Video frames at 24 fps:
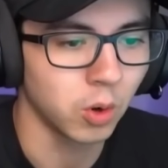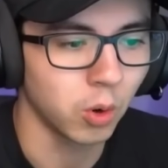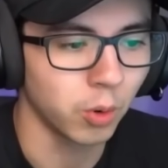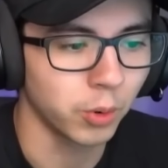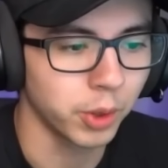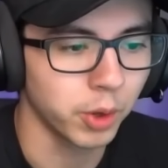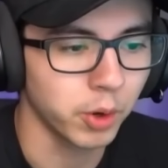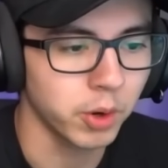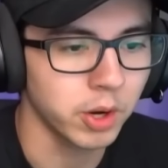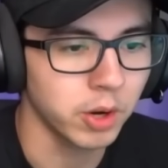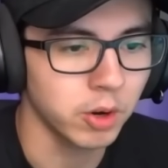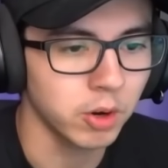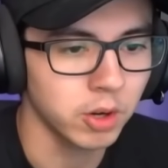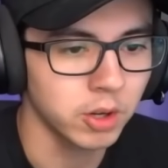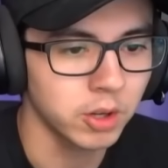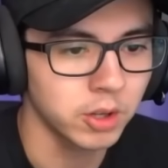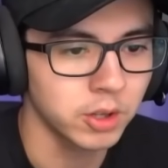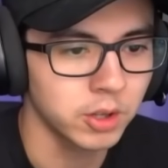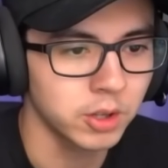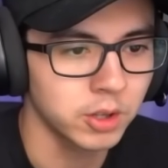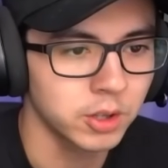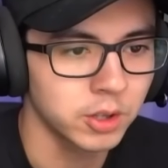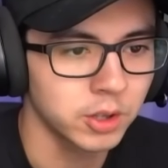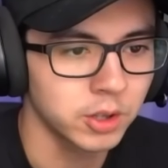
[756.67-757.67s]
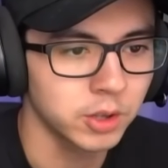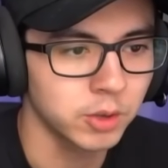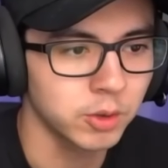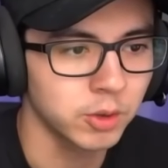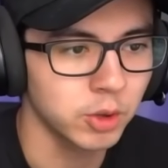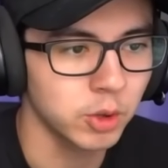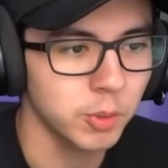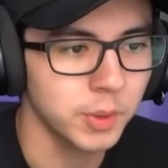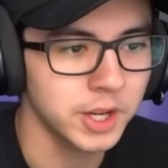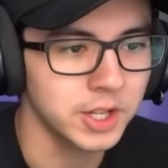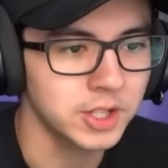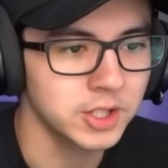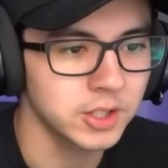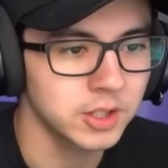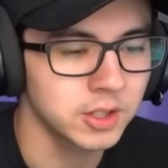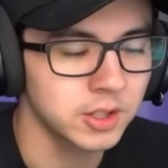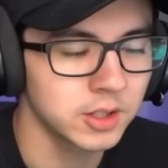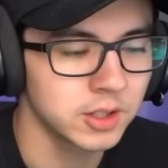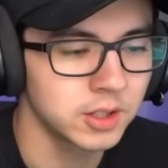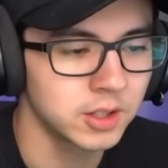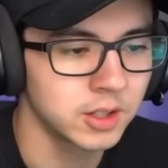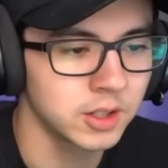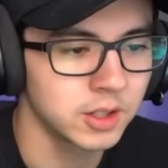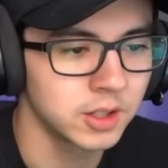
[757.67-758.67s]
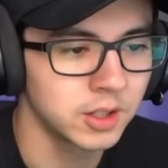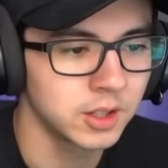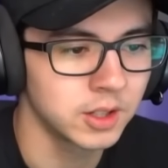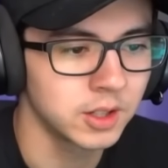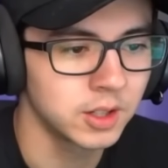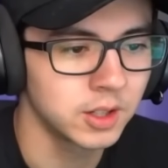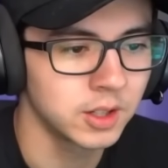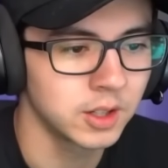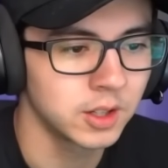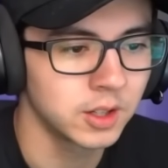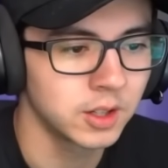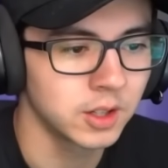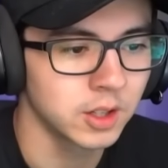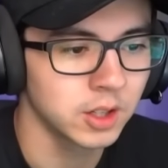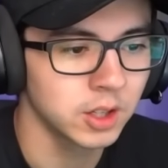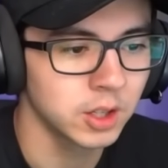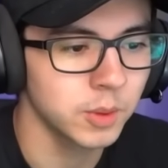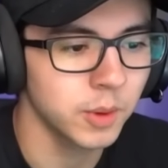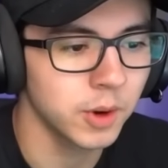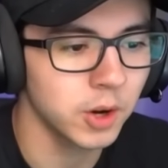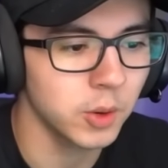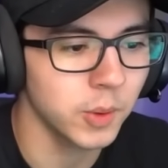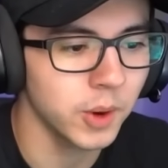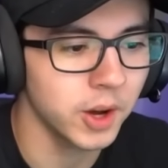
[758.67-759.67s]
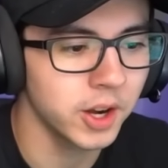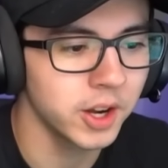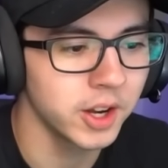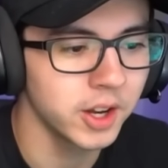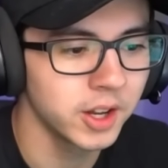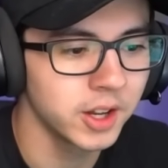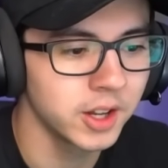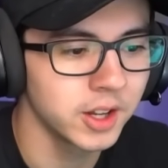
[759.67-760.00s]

Oh, they're here. They're in their base. Pokemon!